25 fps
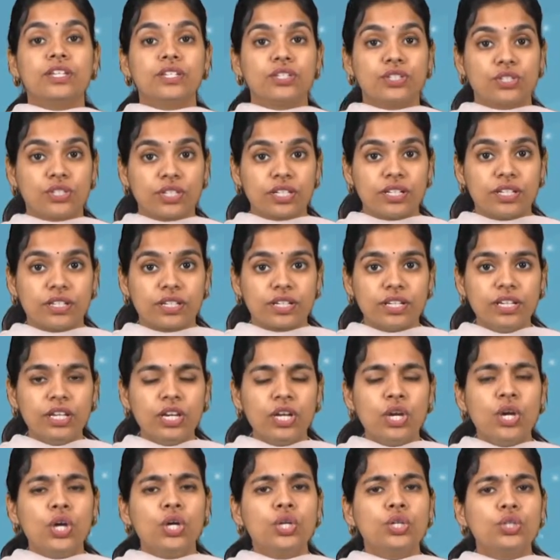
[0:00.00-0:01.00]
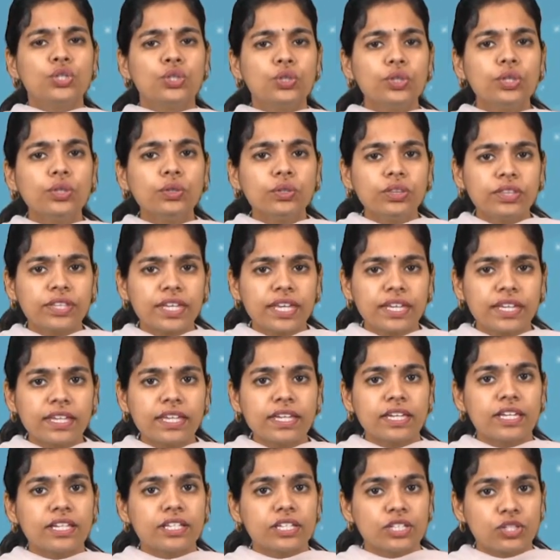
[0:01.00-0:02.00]
Children, do you think
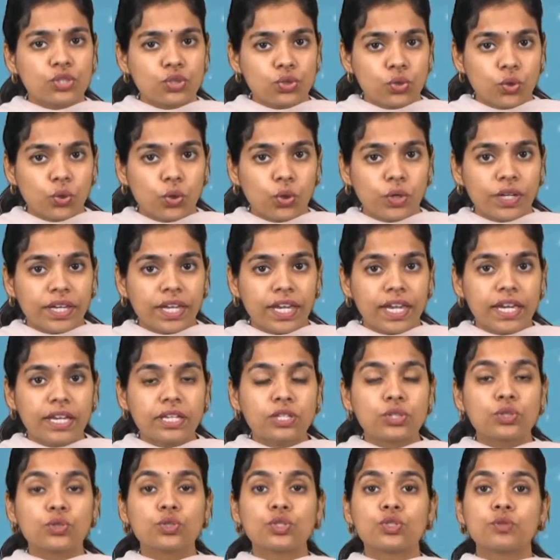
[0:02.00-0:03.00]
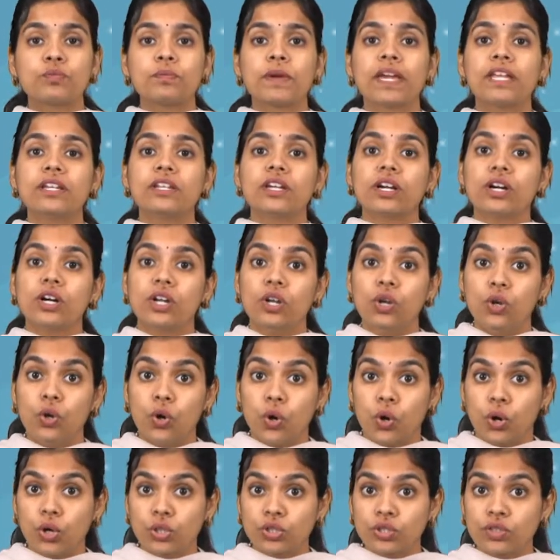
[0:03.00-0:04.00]
it is okay to spend a
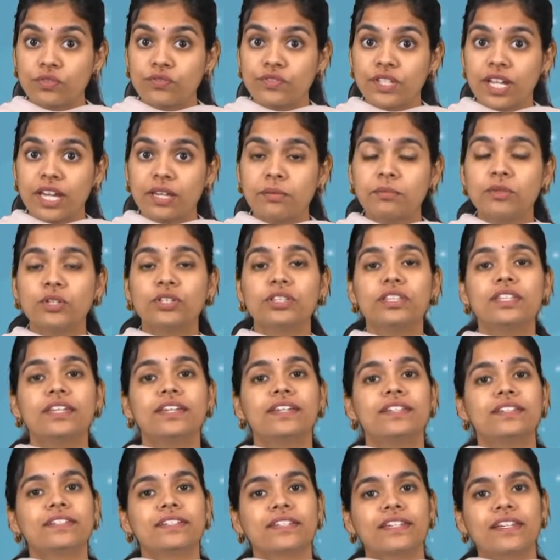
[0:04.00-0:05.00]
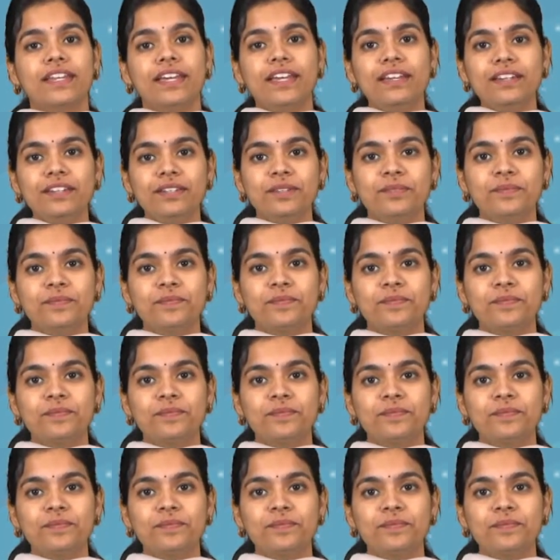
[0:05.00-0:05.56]
lot of time on the internet?